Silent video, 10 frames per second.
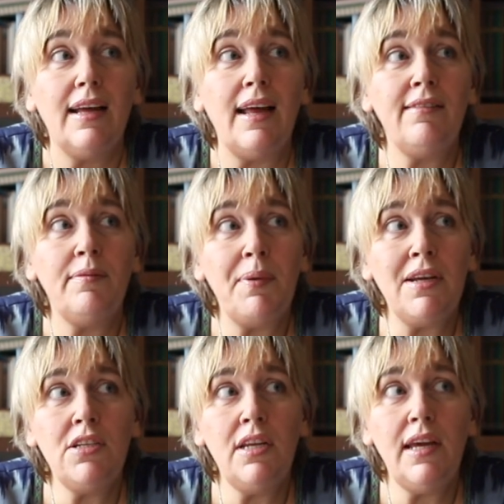
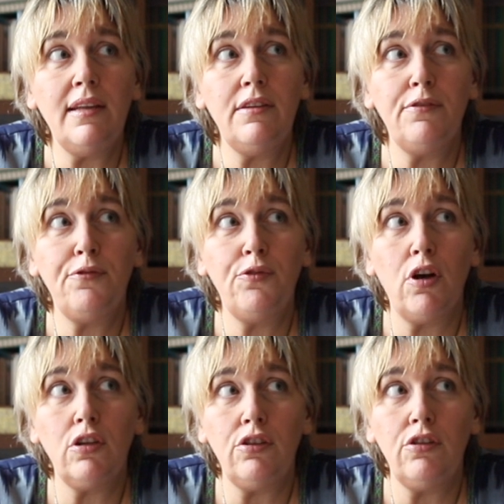especially at the
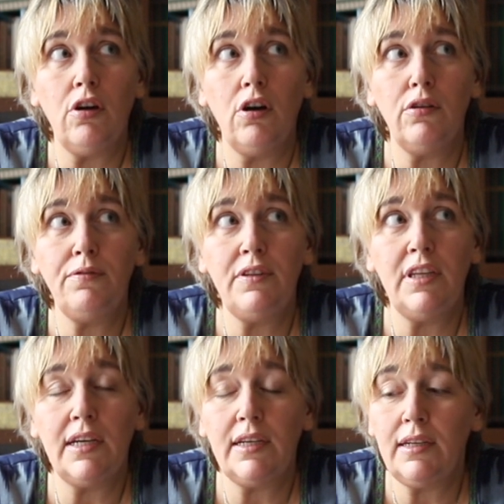front of
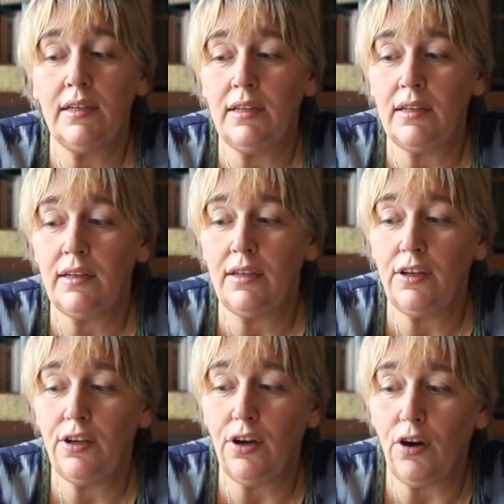
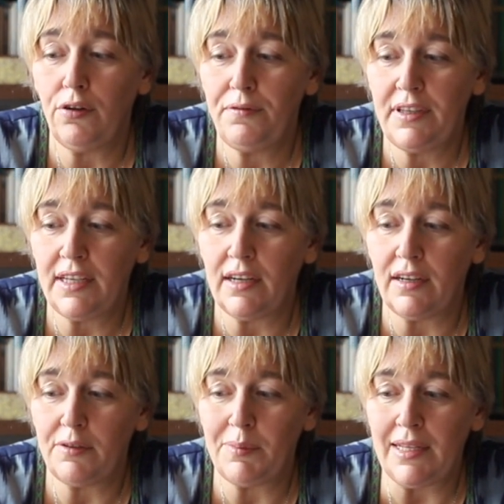the
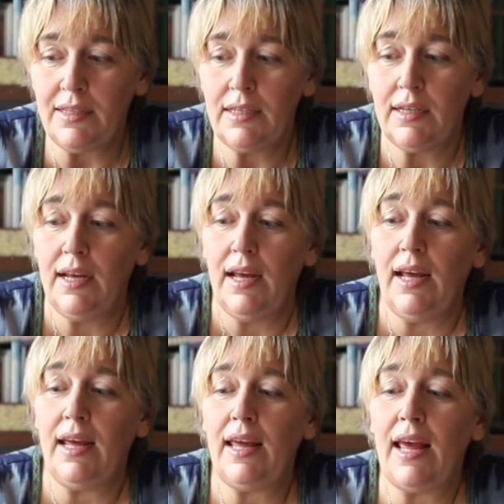garment,
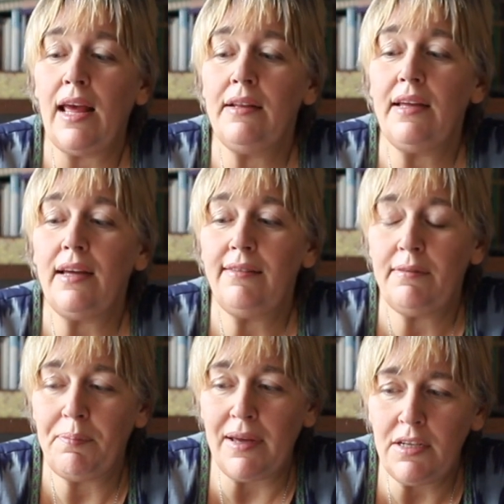and
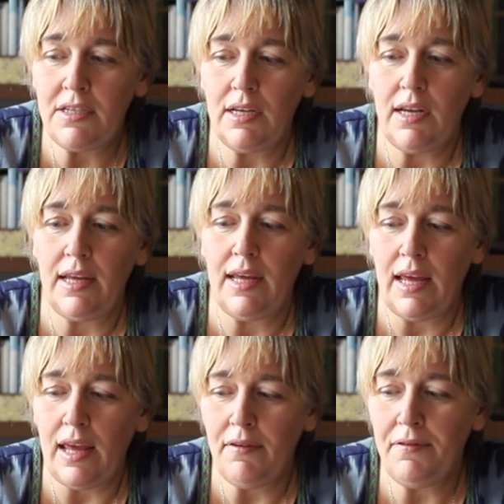especially
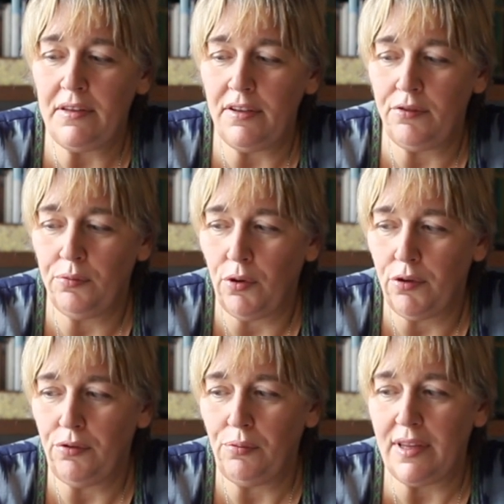if it is
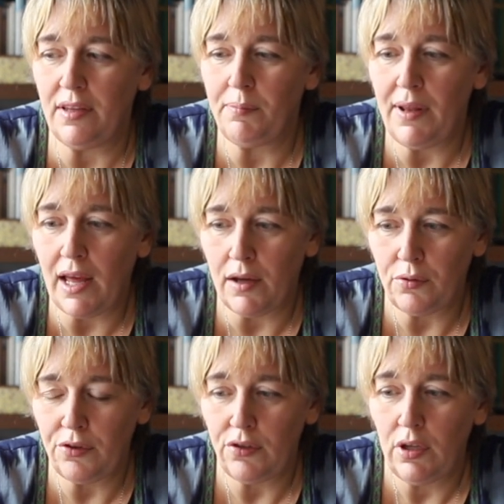worn with a
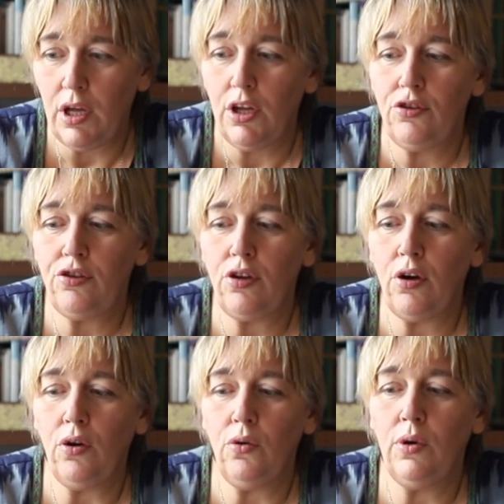blouse.
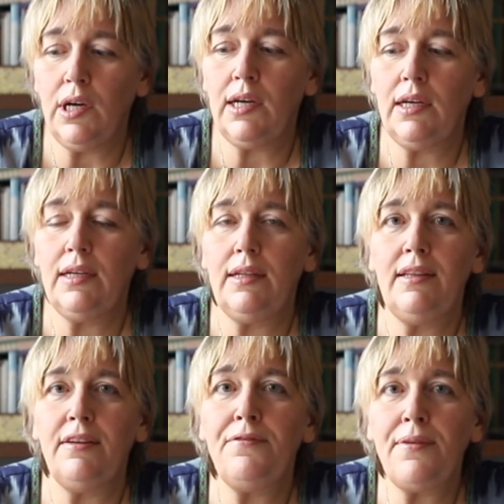So
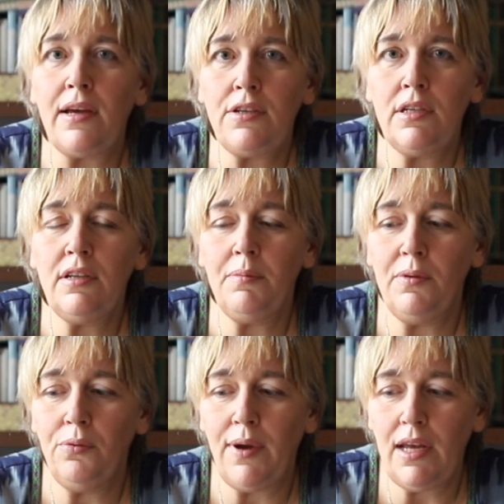the
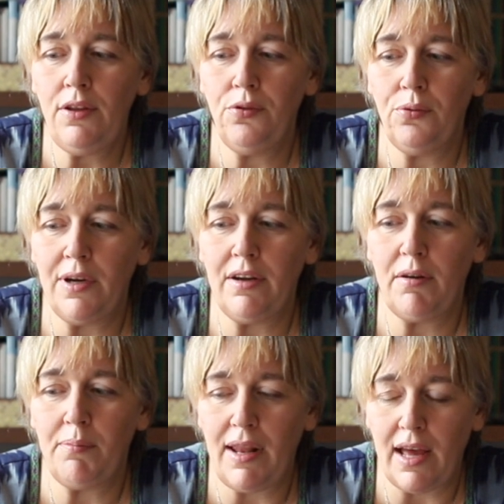fashionable way to wear
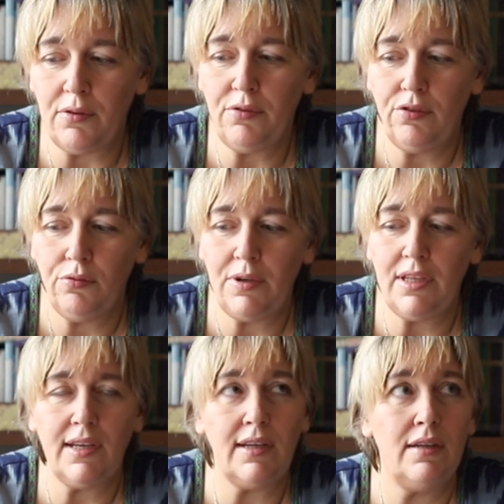a blouse
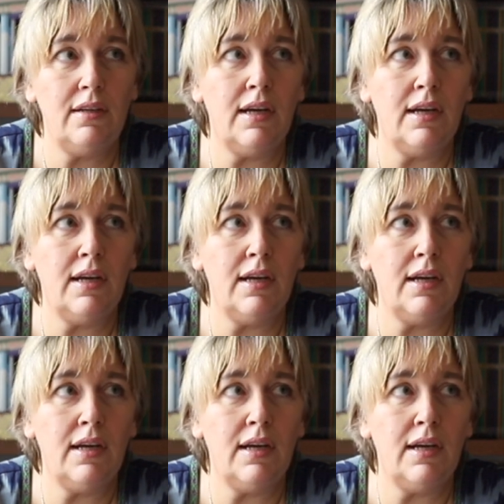with a